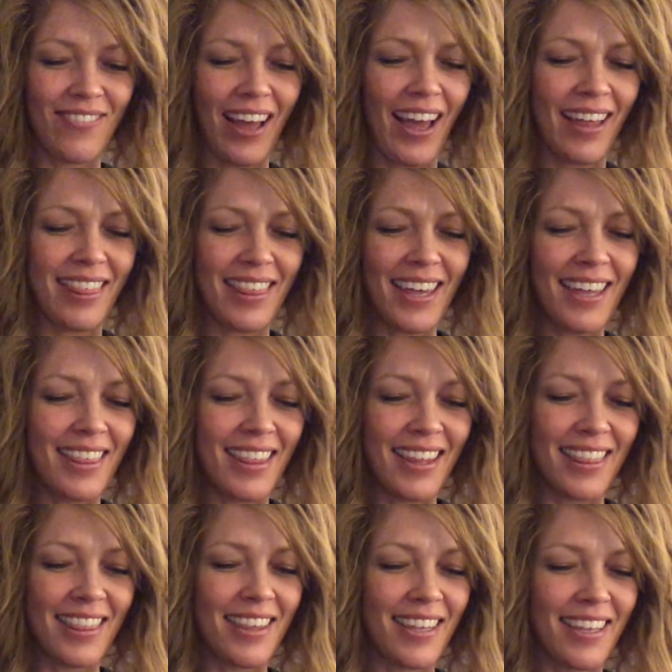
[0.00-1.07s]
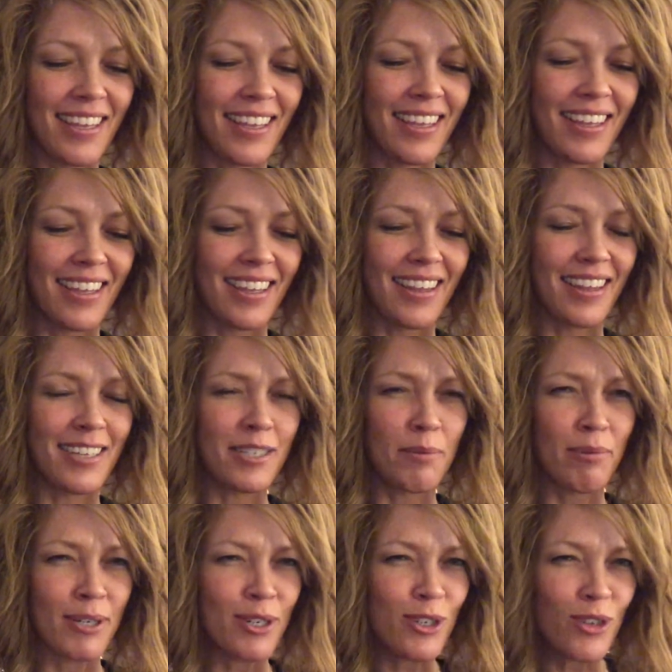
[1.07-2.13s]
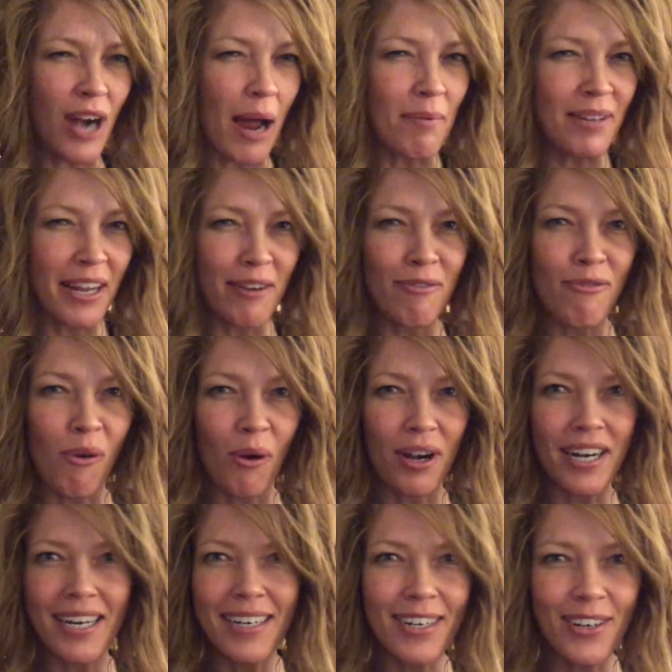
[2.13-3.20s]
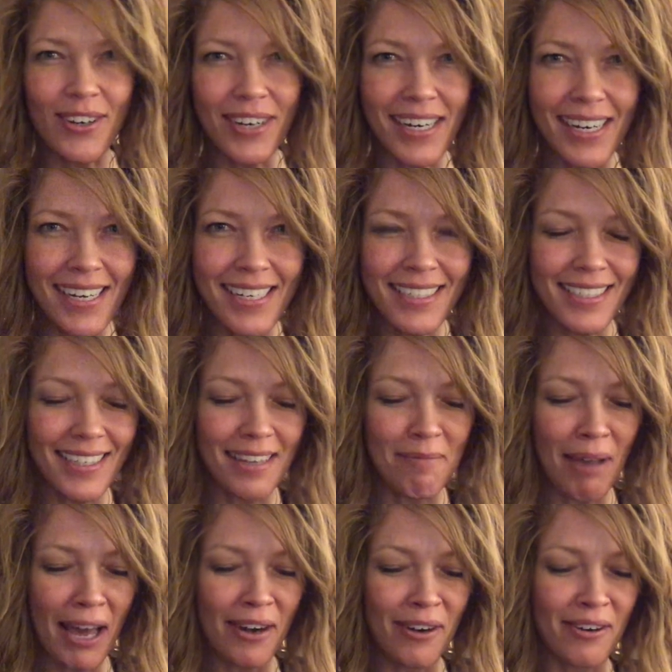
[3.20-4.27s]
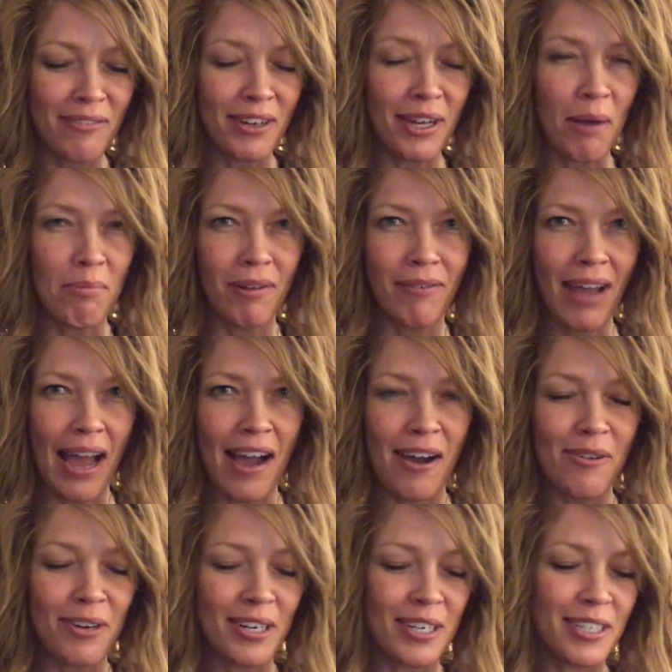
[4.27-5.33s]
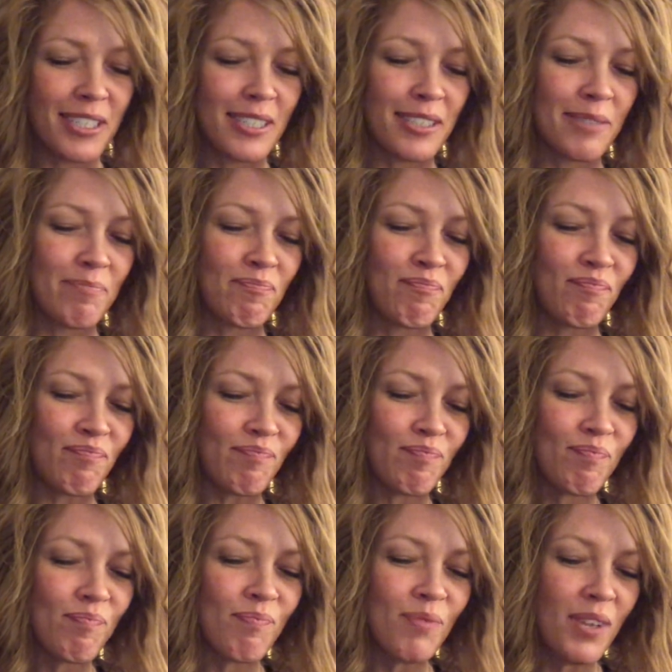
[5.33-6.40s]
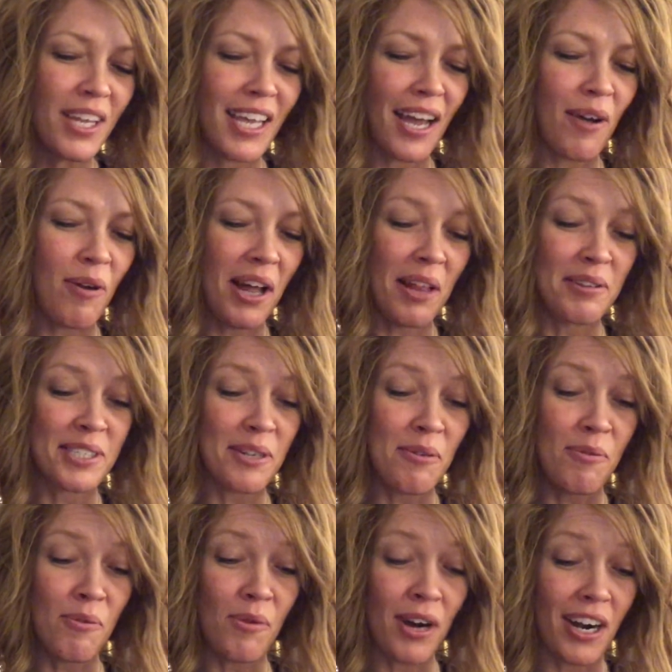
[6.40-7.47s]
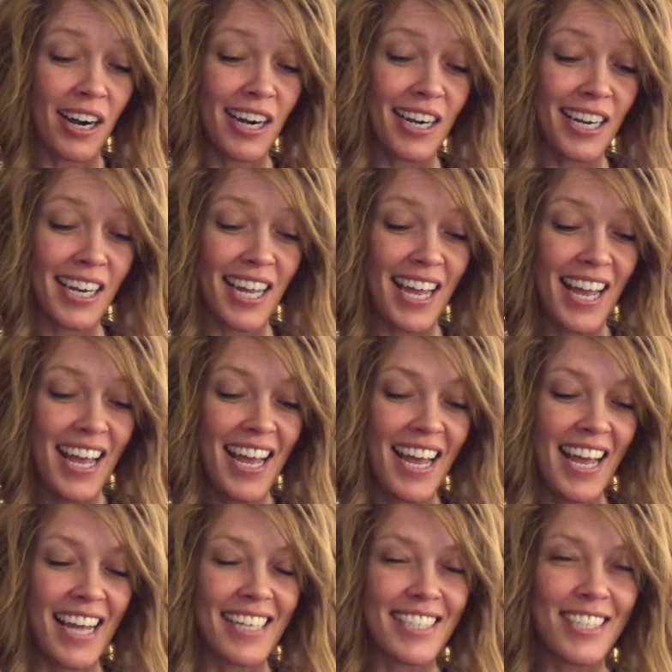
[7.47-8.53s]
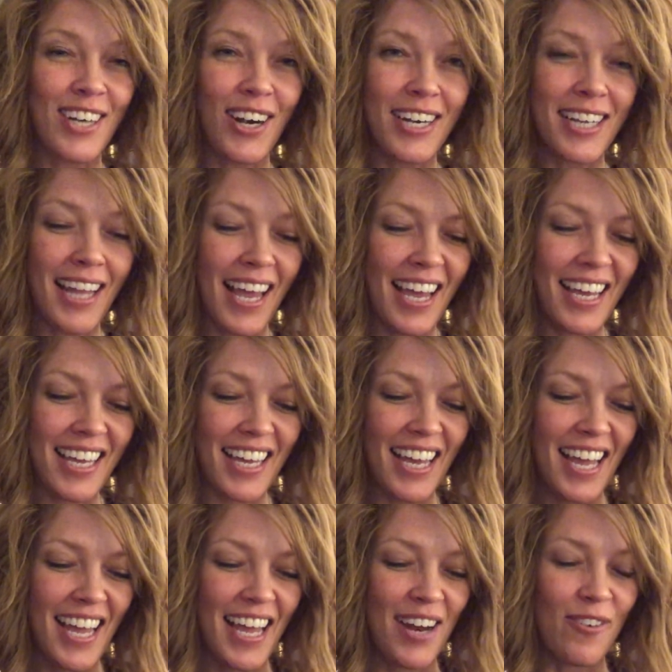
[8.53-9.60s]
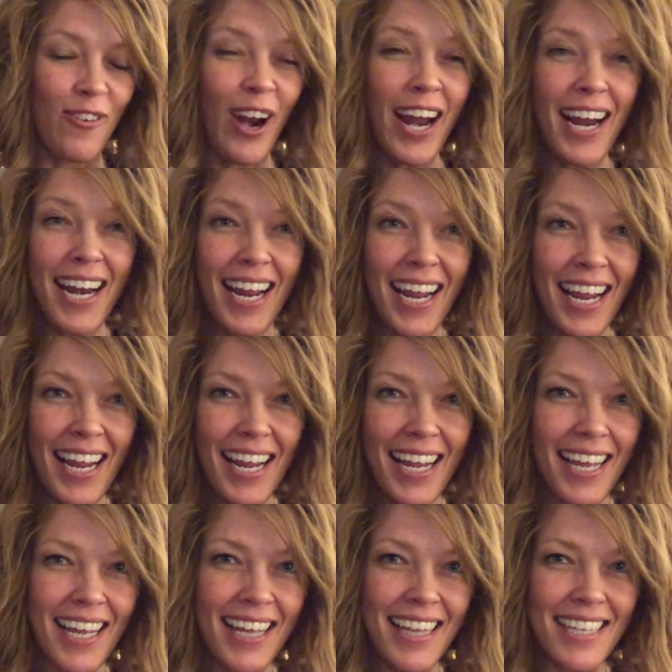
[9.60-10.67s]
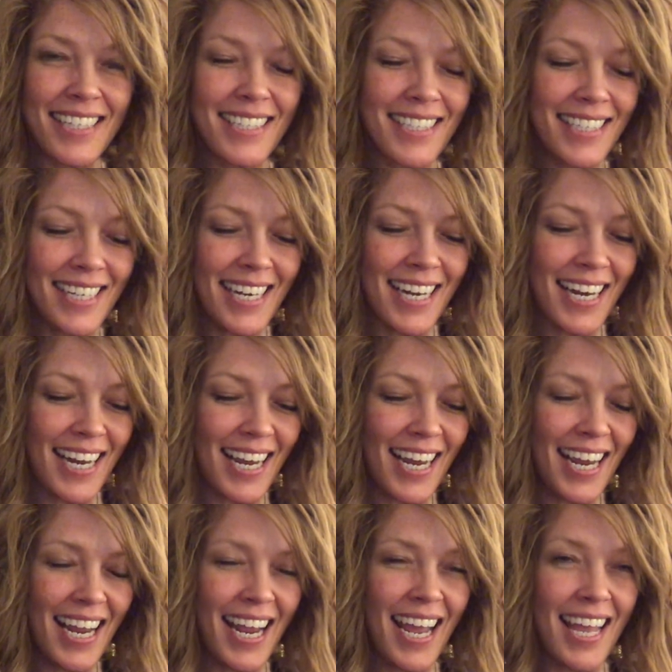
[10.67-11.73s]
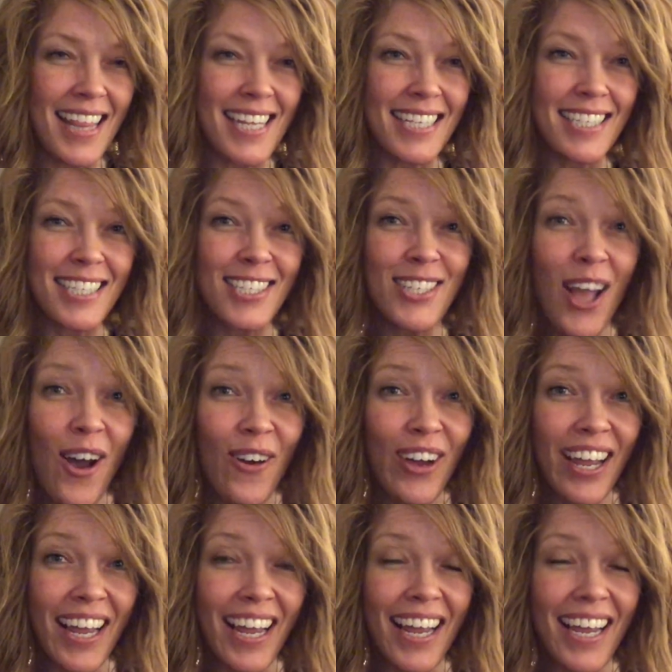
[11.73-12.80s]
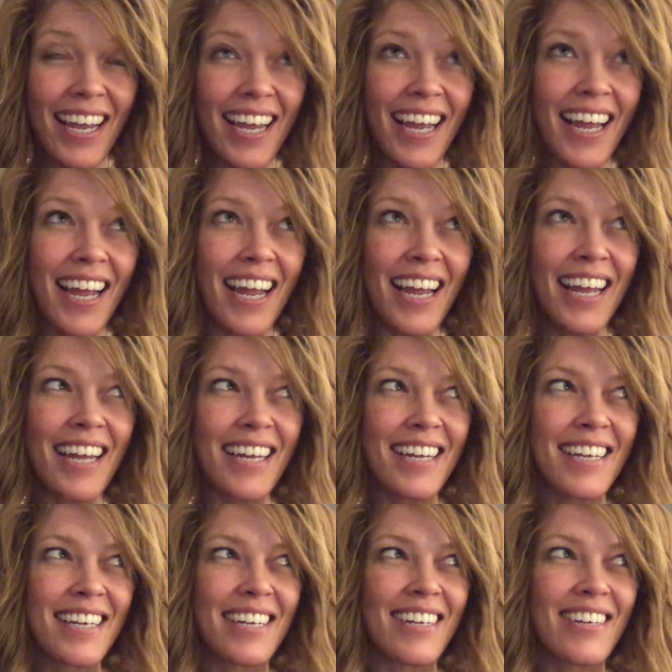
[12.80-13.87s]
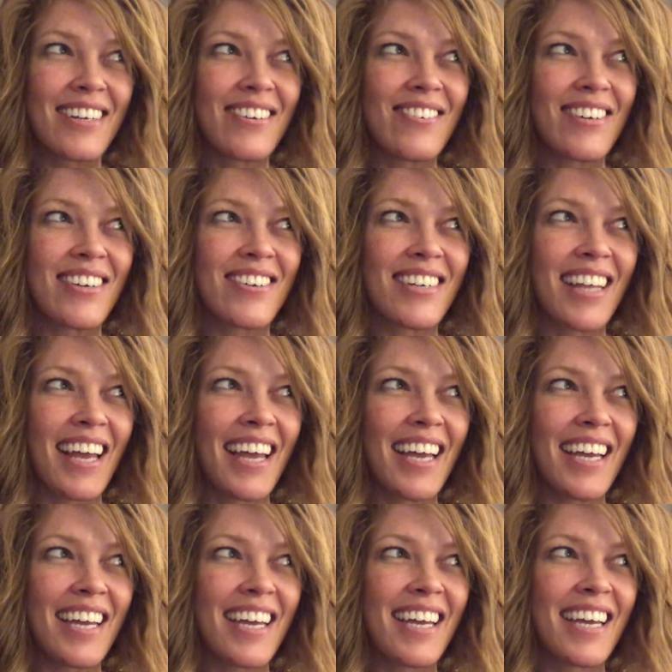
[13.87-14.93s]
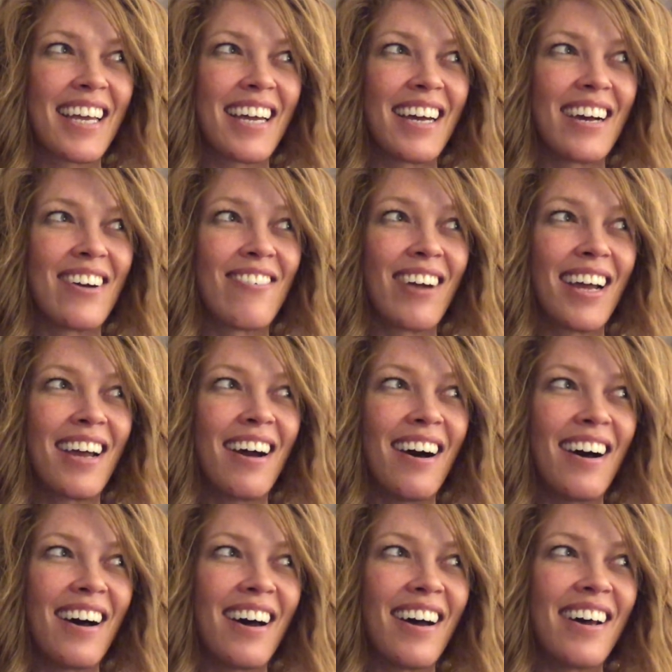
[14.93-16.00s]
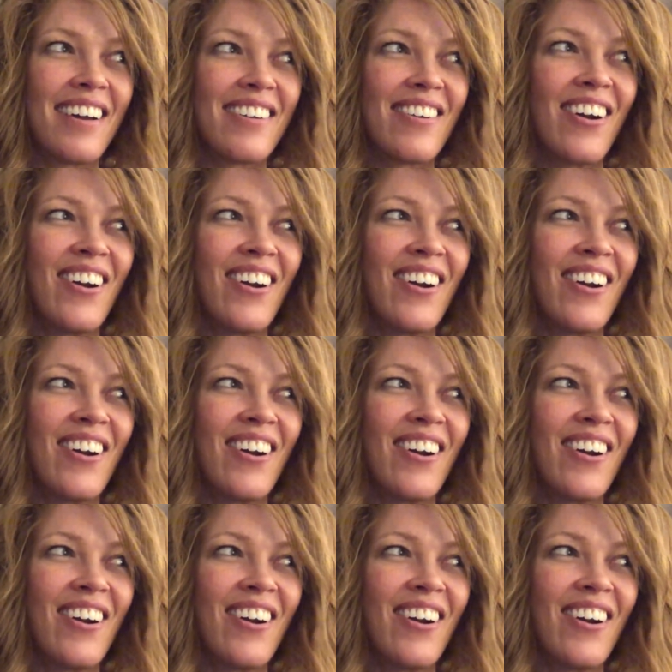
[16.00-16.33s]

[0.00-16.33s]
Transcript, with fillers: I think that the, the temperature dropped, like, 40 degrees in the matter of a couple of hours. Yeah, while I was at work, it started, like, raining and then sleeting and then snowing and we were like, oh my God,